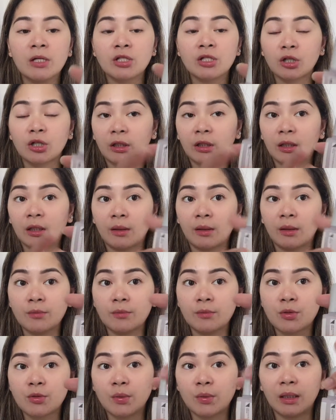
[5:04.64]
So it
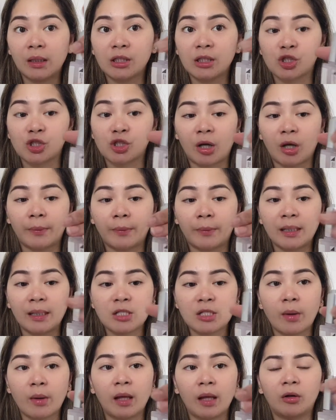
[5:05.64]
comes with a dropper
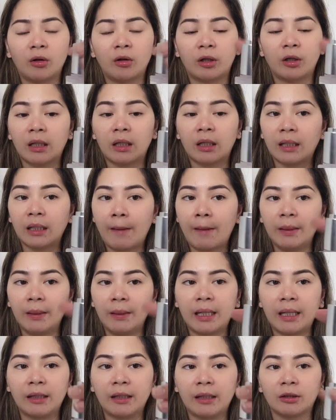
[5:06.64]
as well, or an
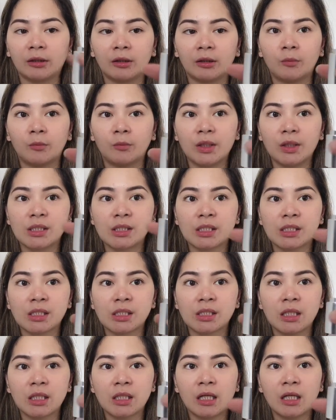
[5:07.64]
applicator,
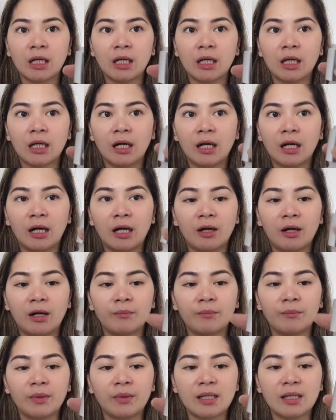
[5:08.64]
which
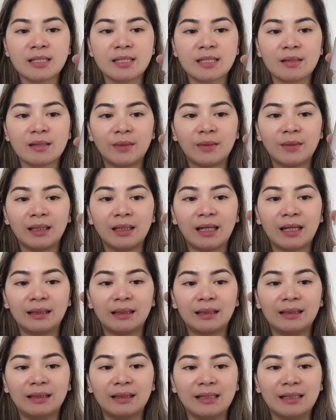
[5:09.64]
is something
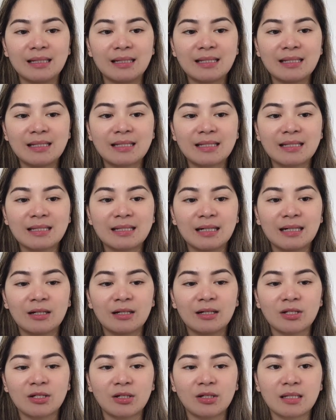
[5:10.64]
like this.
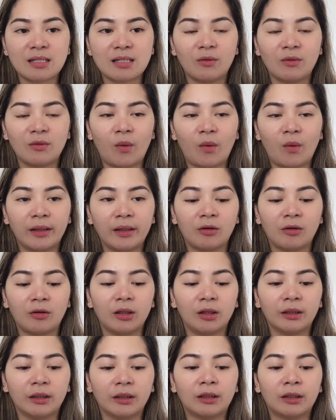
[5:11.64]
So it's in white
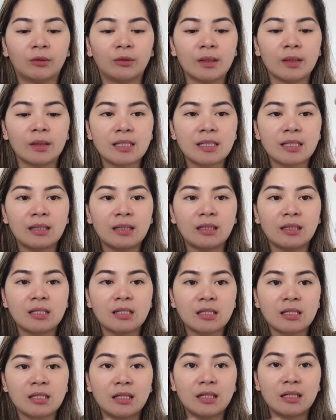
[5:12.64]
color, the other was in
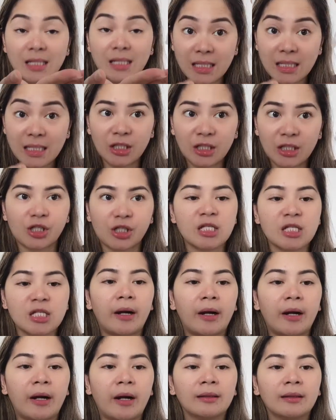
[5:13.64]
is in
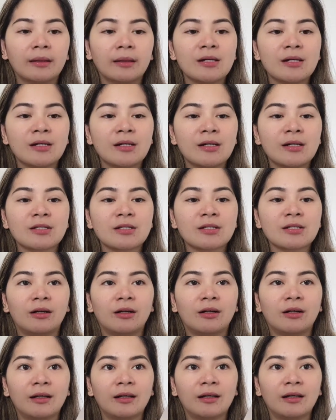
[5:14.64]
transparent.
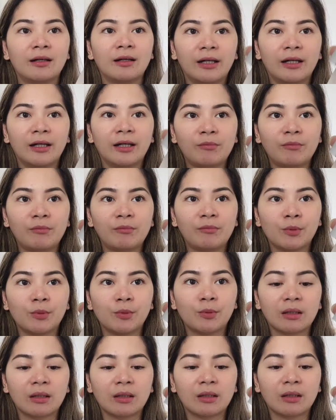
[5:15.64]
So like you have to
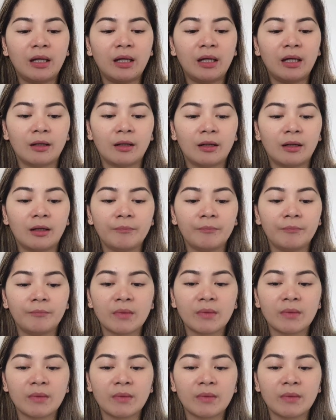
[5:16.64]
push it here.